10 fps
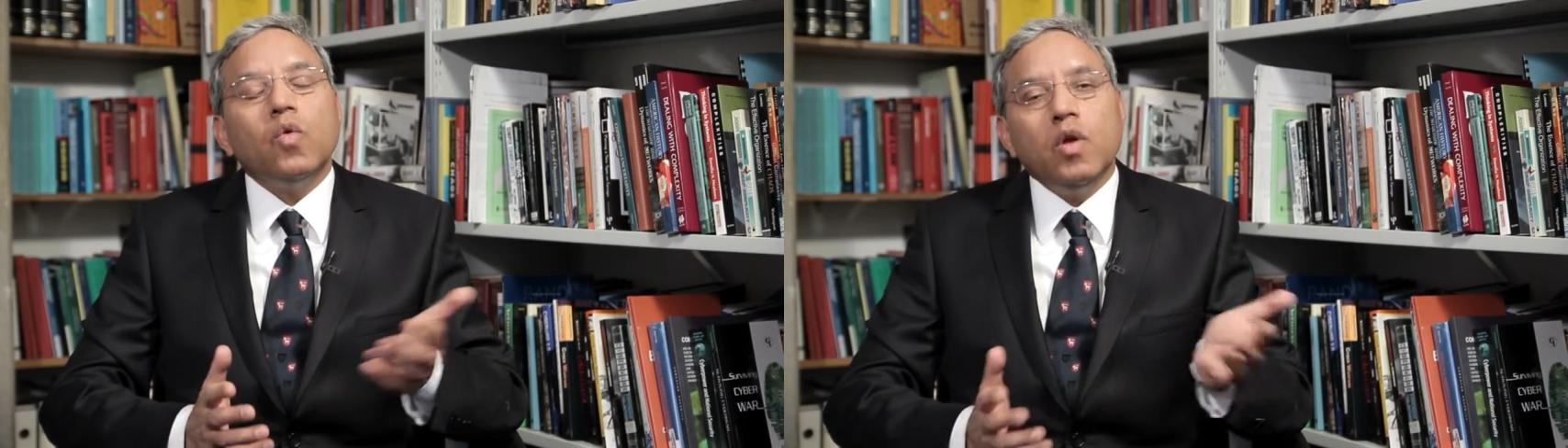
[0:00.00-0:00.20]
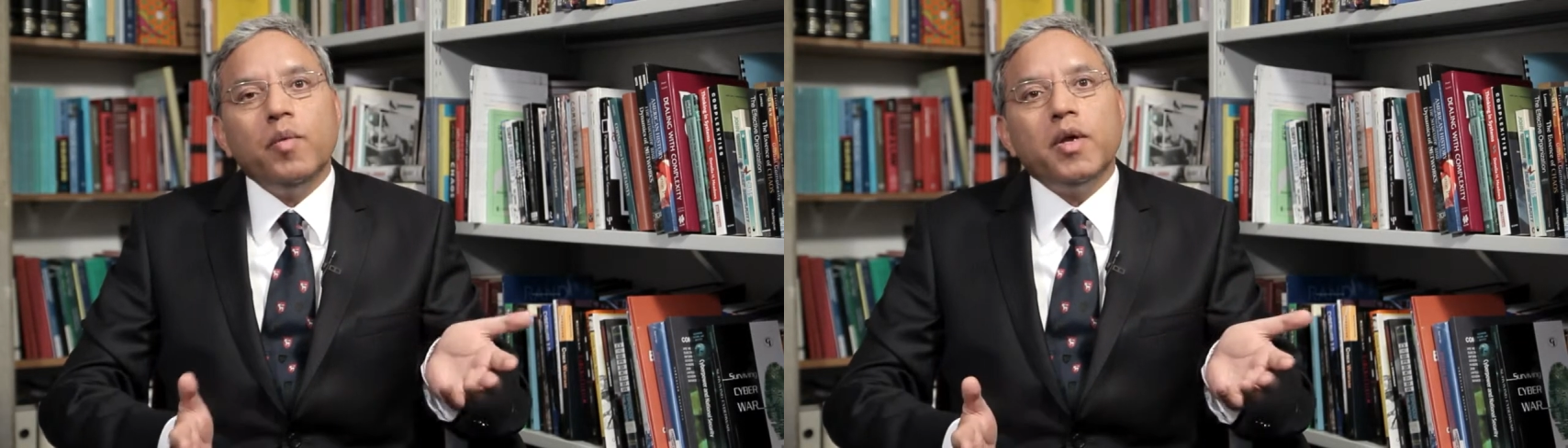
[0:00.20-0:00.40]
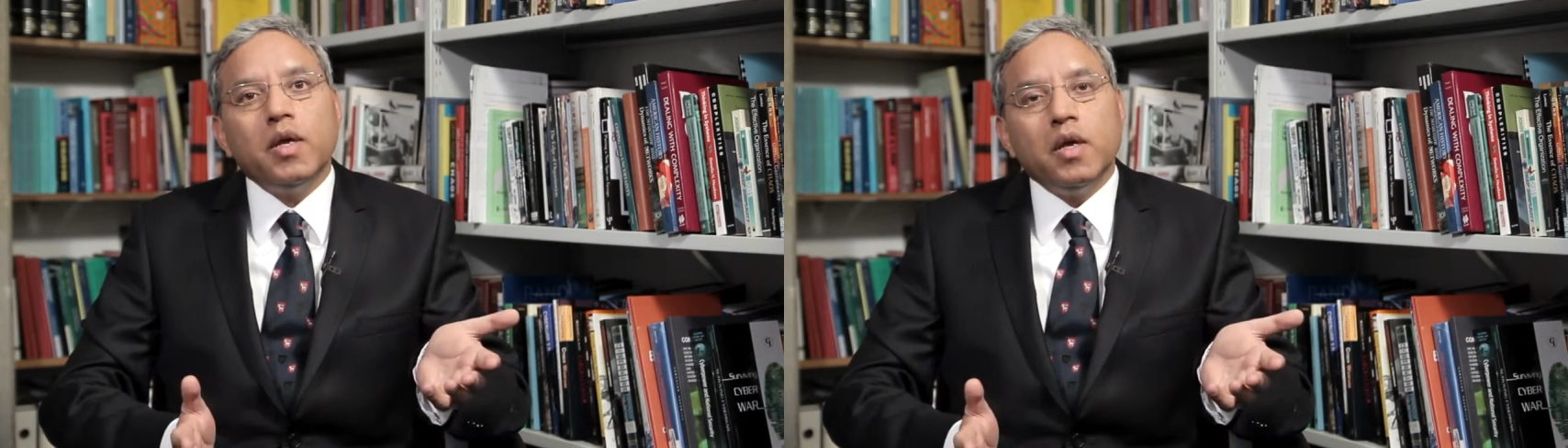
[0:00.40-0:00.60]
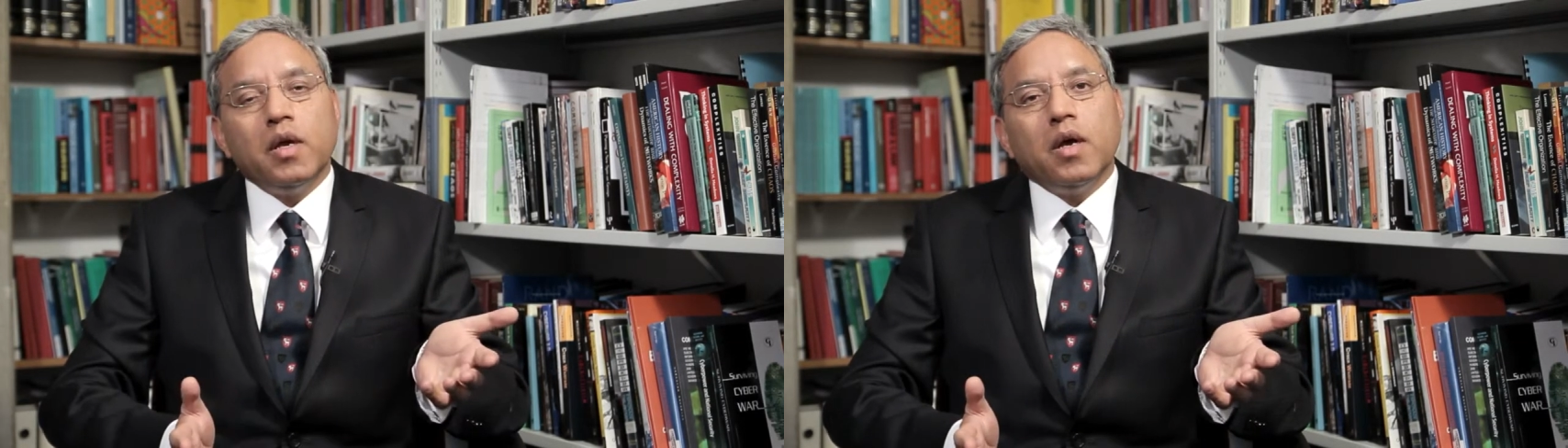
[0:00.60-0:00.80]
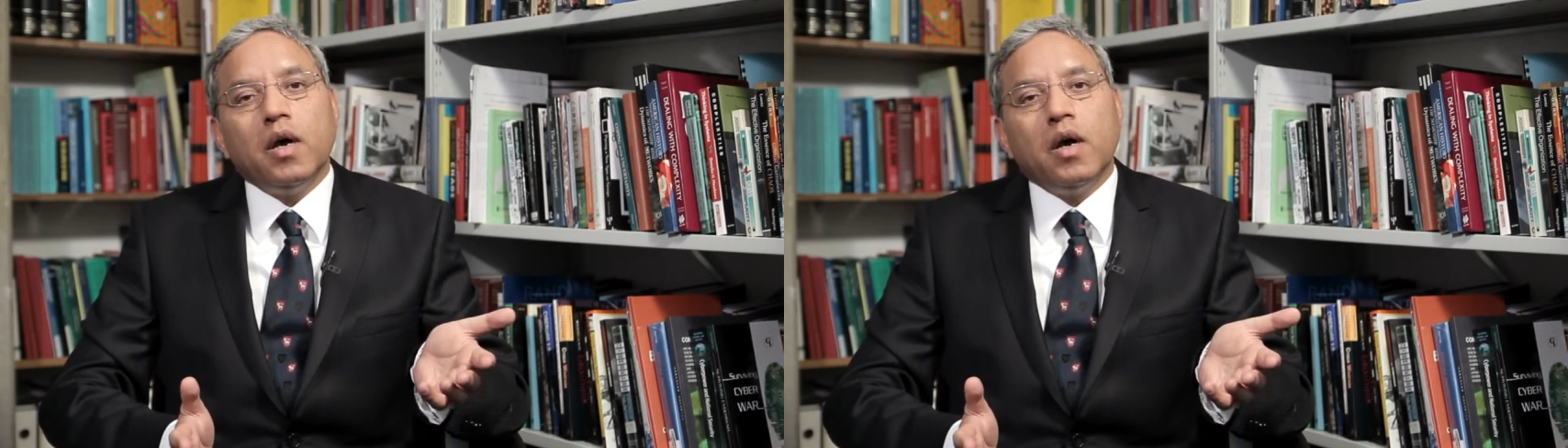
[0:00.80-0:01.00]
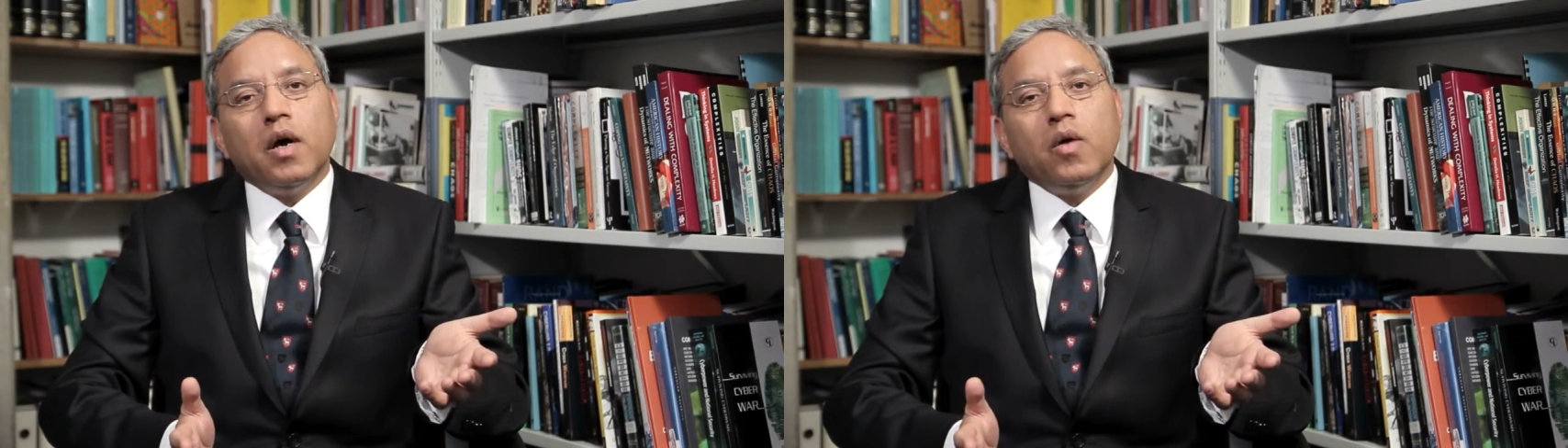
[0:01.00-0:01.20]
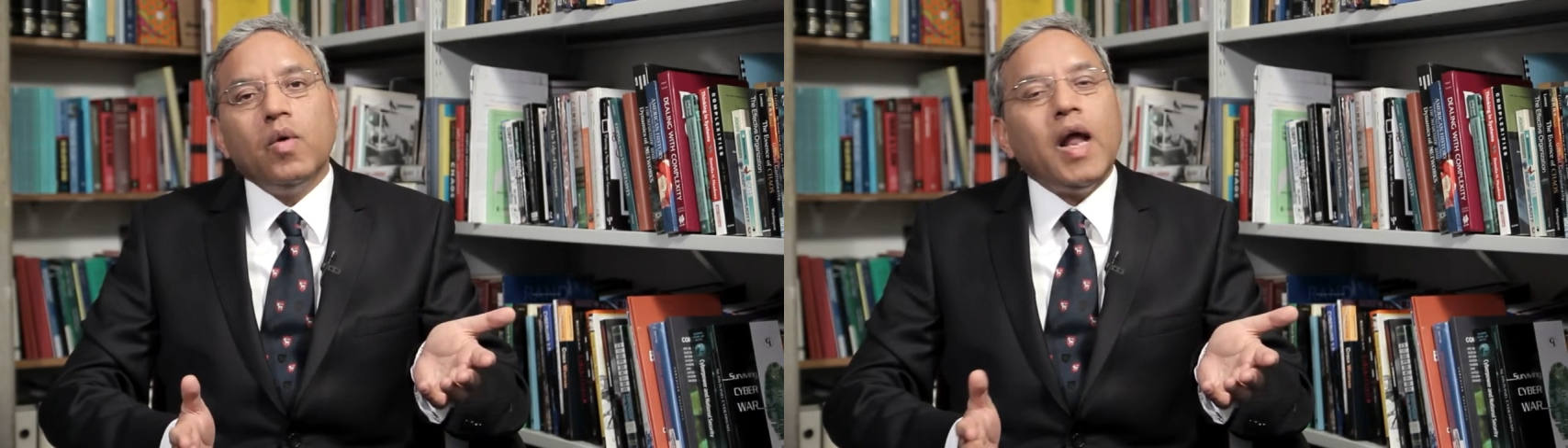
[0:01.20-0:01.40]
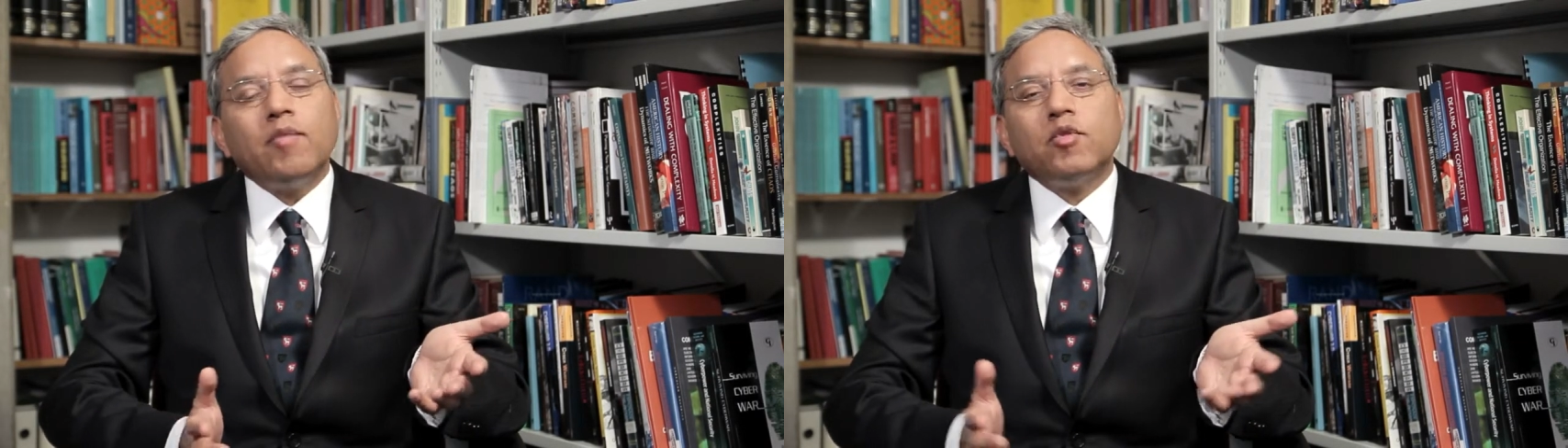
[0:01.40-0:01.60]

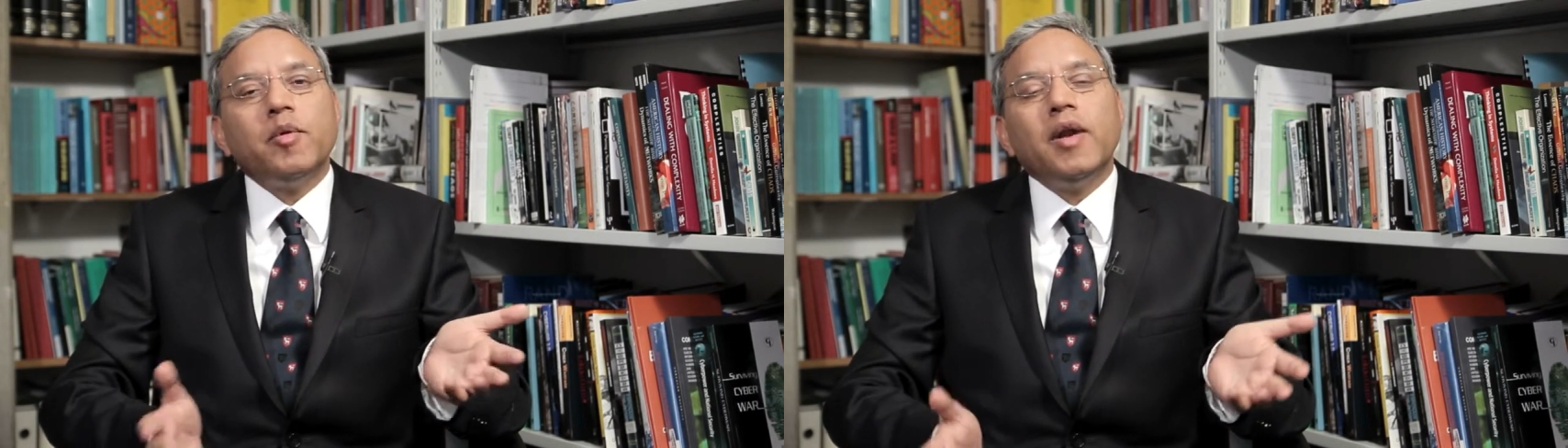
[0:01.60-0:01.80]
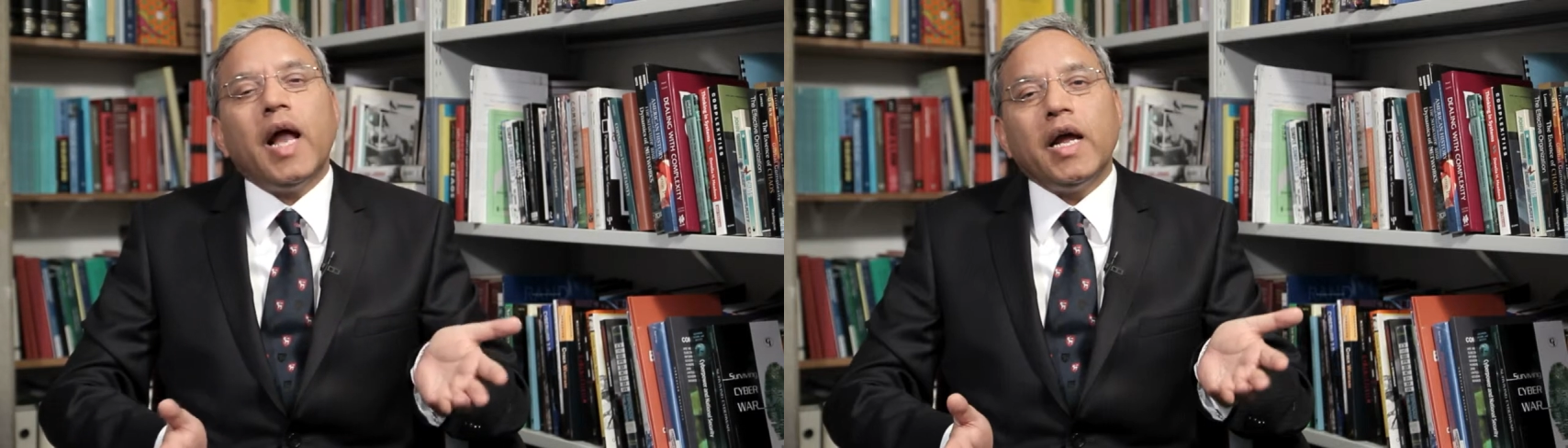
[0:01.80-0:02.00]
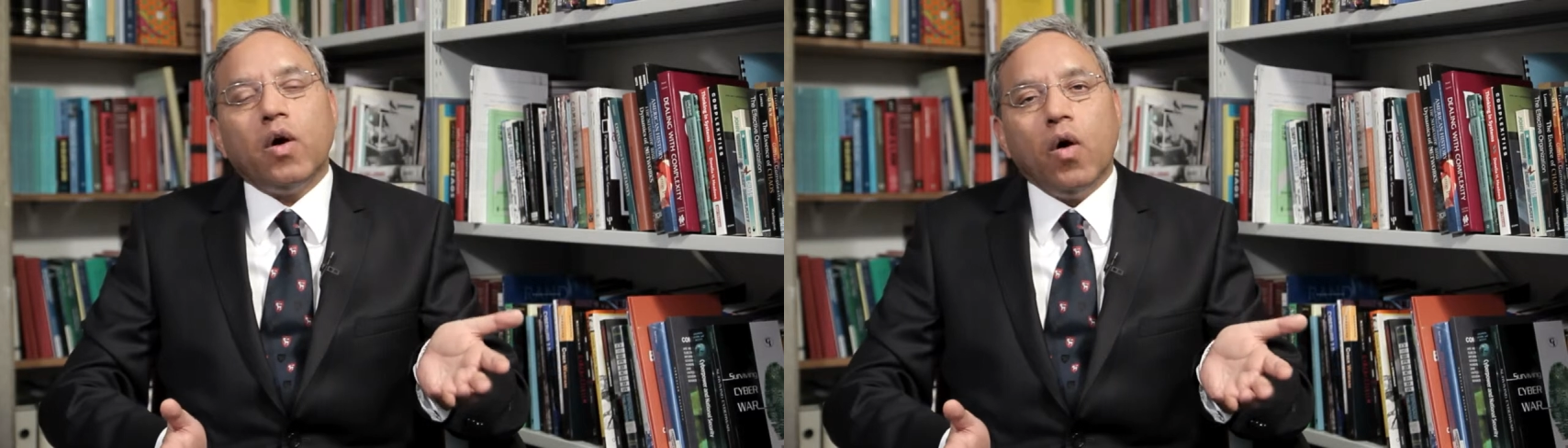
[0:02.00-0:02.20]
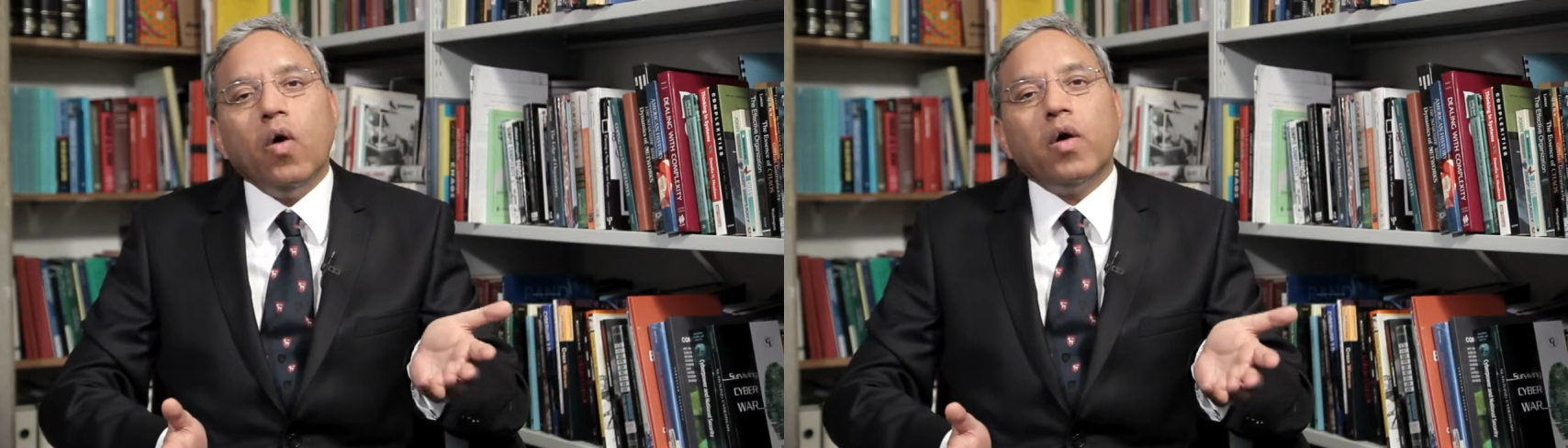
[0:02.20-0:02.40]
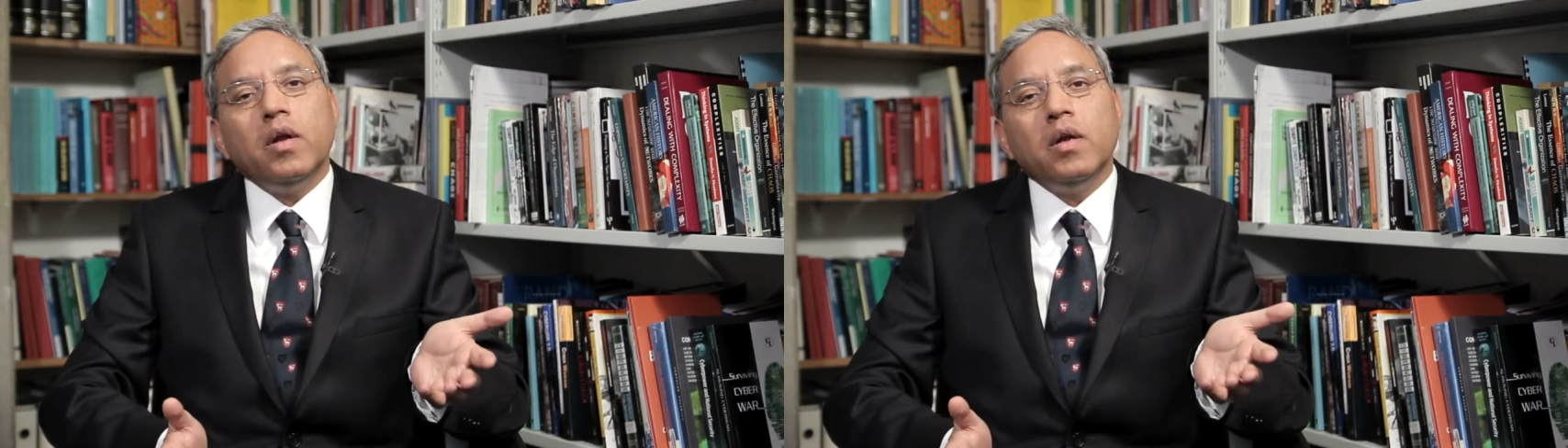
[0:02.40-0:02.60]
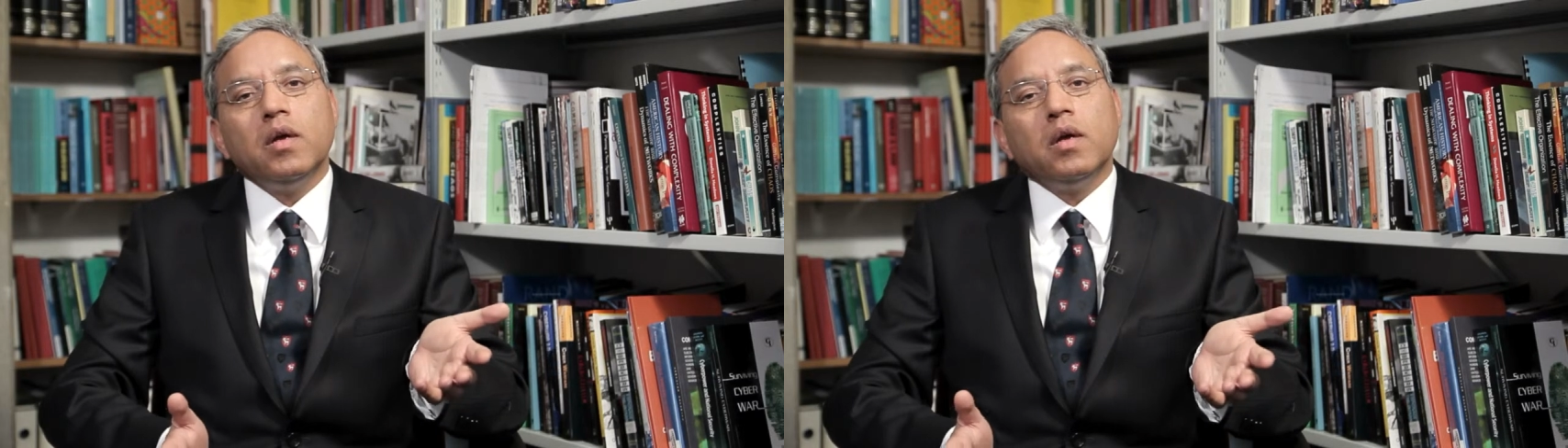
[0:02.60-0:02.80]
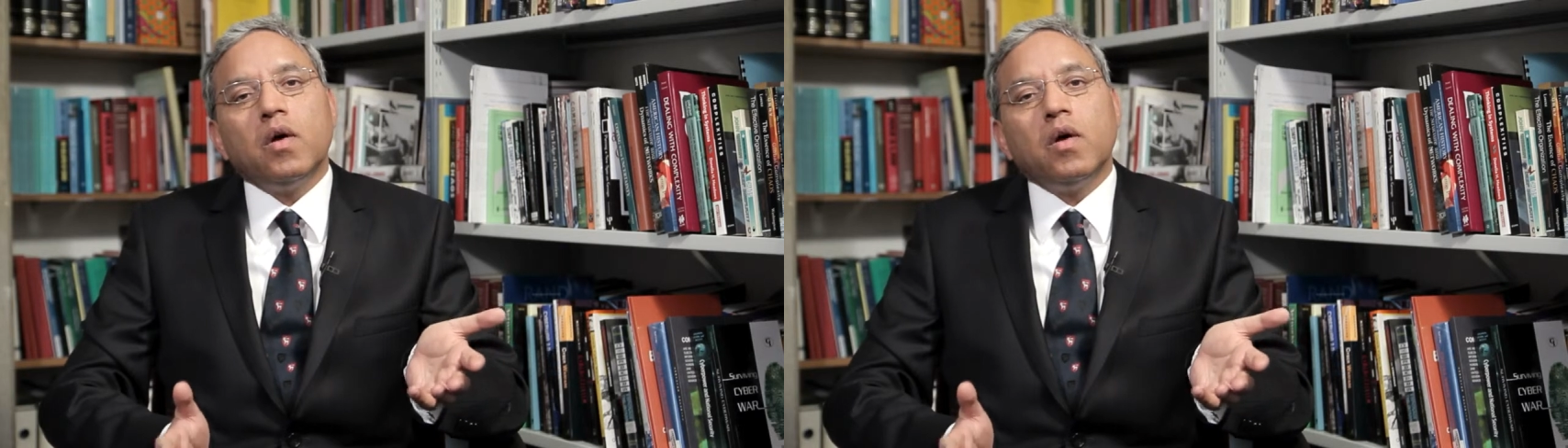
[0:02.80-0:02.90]
will have to be relied on